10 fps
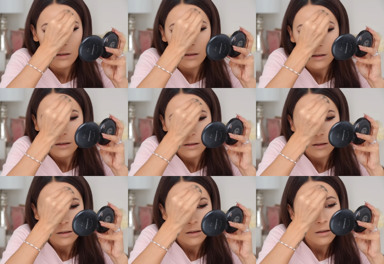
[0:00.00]

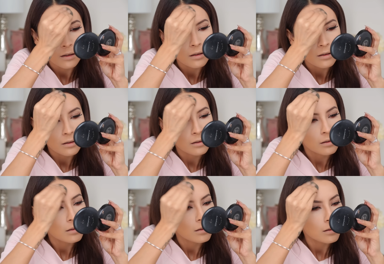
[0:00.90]

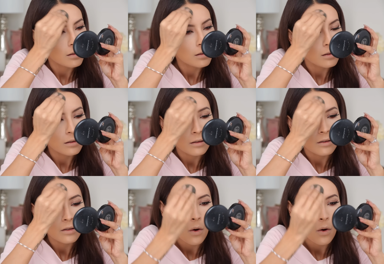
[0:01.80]
Nothing is said.